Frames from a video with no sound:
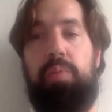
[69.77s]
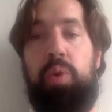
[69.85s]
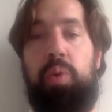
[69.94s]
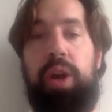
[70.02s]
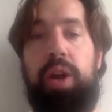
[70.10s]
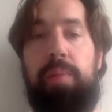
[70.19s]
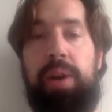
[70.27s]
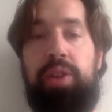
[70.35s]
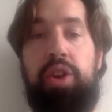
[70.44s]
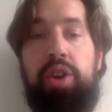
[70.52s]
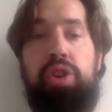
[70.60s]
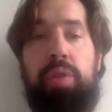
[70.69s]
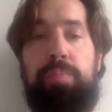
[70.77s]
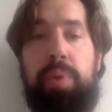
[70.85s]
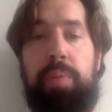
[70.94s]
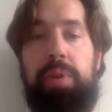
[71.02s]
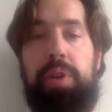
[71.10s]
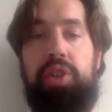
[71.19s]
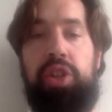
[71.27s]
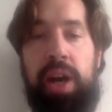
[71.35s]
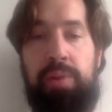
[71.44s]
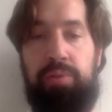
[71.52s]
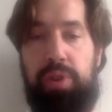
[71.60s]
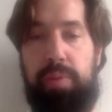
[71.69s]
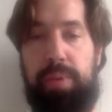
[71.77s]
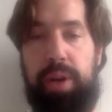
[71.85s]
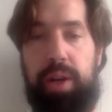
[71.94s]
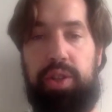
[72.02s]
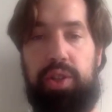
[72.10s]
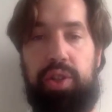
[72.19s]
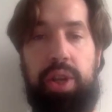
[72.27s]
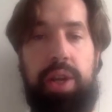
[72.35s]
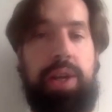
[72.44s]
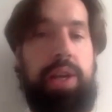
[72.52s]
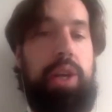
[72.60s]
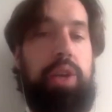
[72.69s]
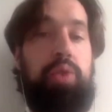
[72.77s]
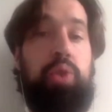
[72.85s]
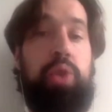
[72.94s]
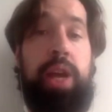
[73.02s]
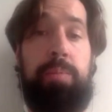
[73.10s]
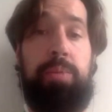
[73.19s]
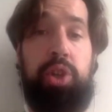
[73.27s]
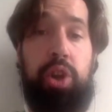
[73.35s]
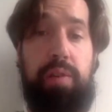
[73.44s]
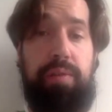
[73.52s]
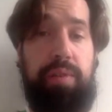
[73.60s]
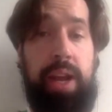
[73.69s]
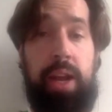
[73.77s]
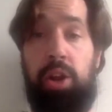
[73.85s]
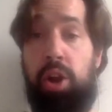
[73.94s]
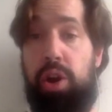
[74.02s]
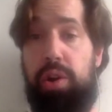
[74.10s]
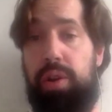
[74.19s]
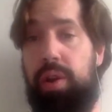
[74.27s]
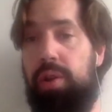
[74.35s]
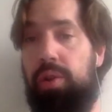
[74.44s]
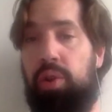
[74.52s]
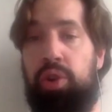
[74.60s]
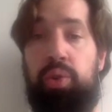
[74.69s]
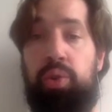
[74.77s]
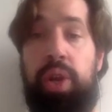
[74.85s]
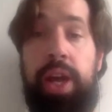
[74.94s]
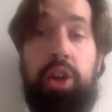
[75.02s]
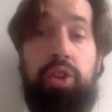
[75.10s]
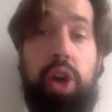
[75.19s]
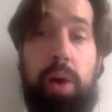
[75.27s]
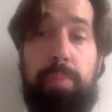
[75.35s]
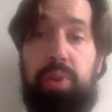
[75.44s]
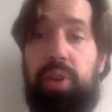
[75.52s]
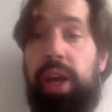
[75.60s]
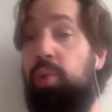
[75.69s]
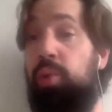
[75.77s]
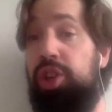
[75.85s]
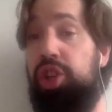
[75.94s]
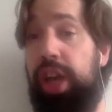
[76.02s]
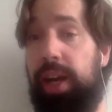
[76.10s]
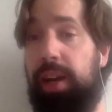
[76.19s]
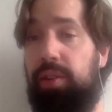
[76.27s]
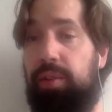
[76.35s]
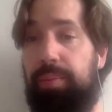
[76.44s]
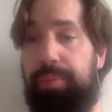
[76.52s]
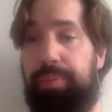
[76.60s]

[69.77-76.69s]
But what about their non-populist counterparts? Do they observe and learn, or do they adopt and reject?